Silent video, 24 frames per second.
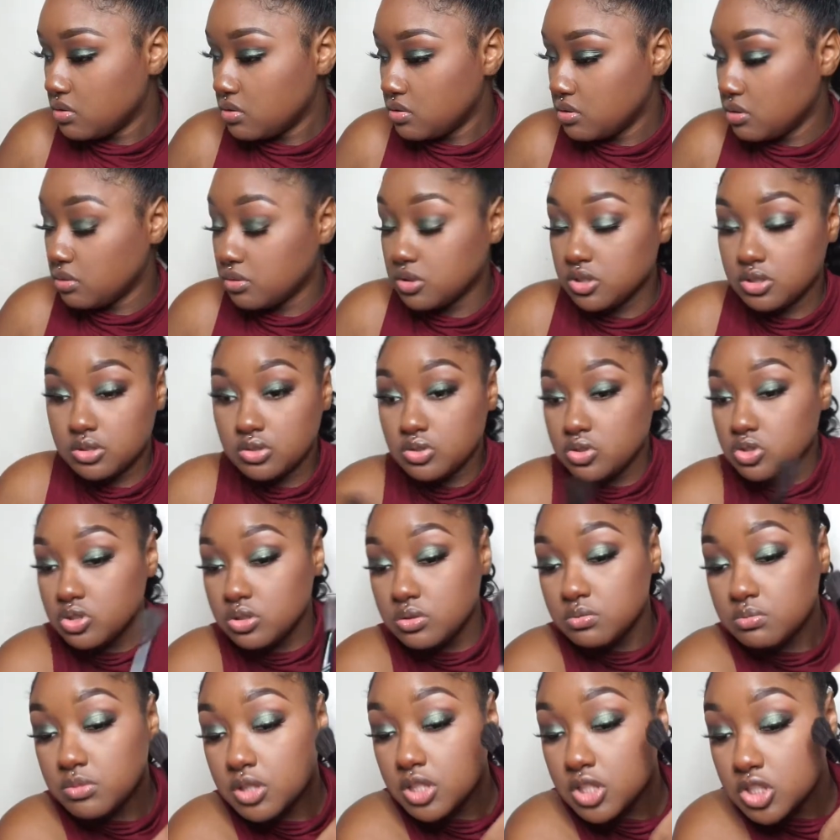Don't do too
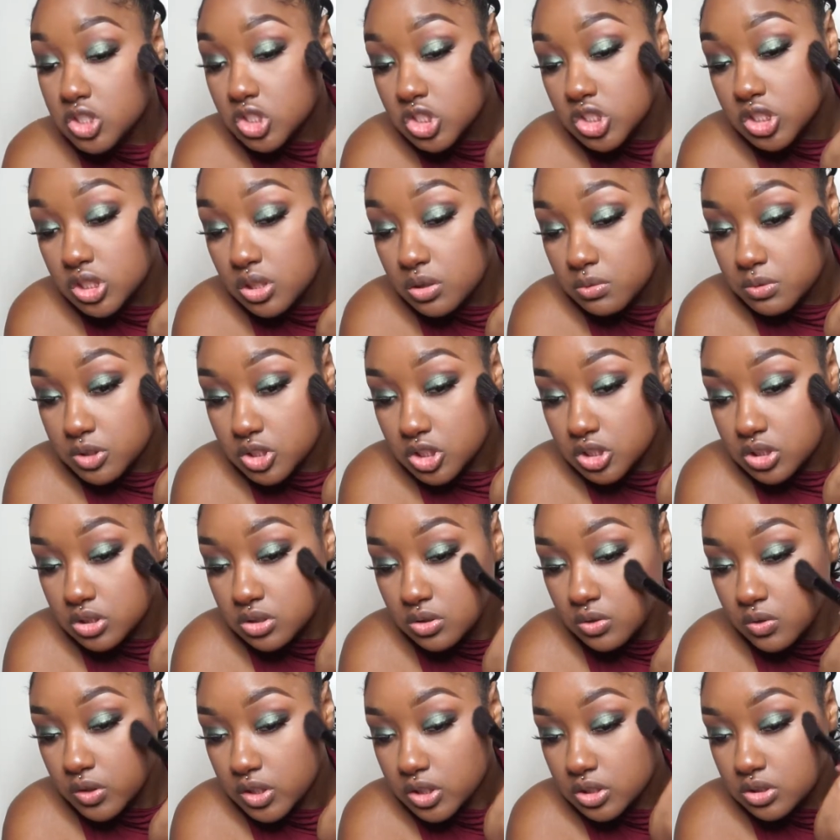much. We're just
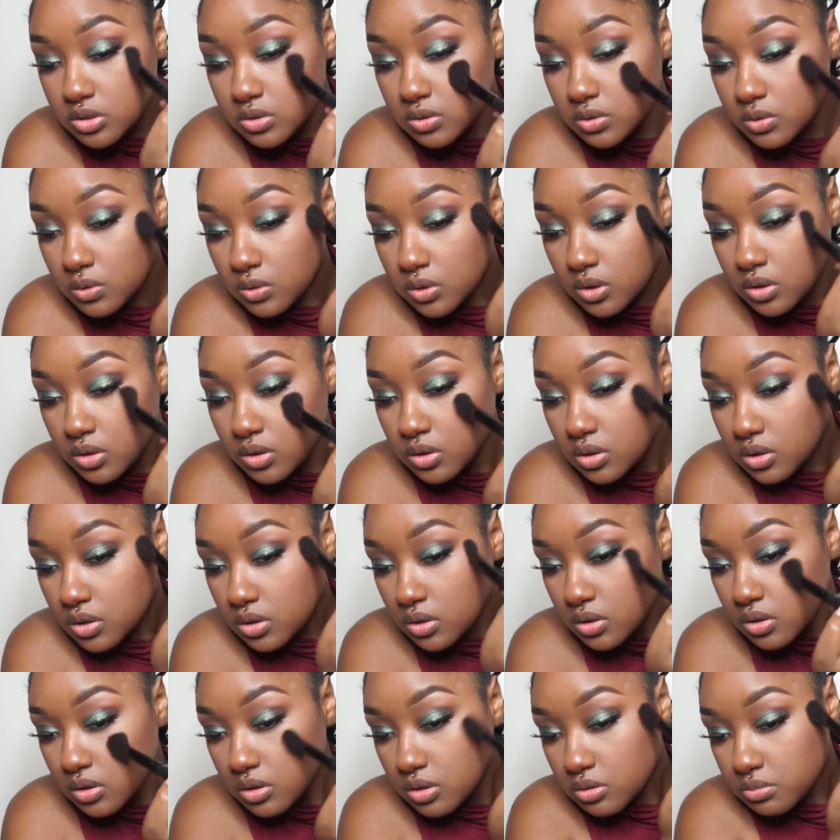going to
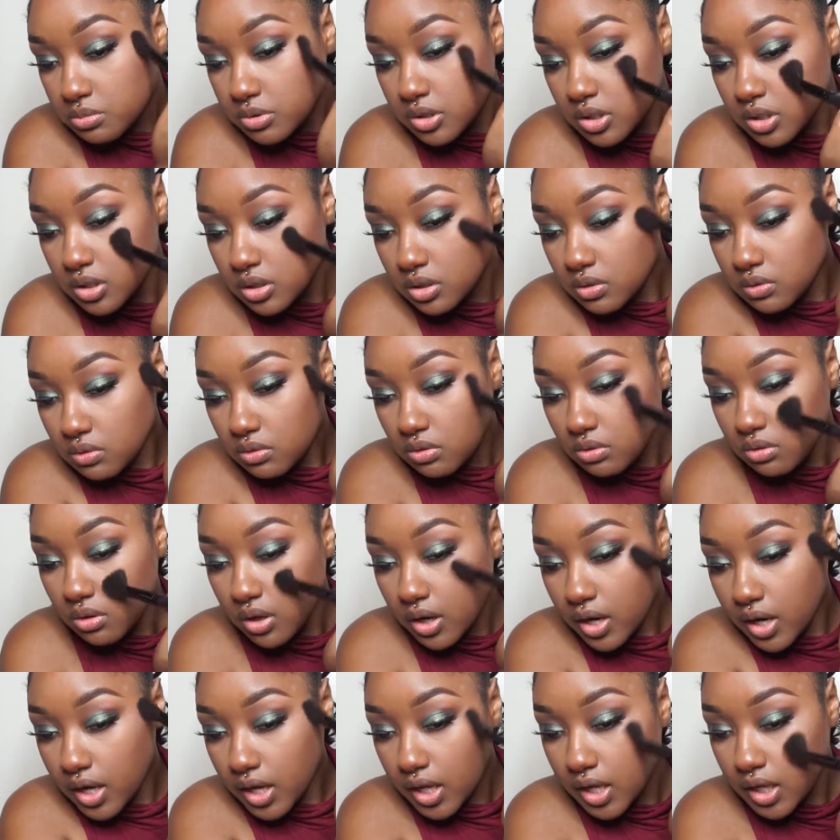put it
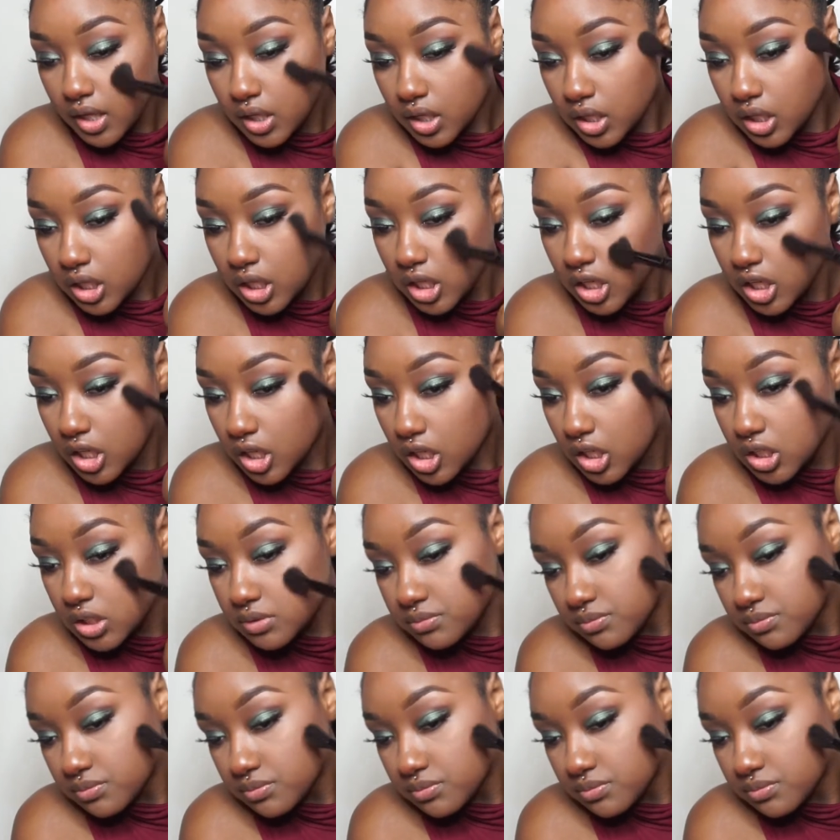right here.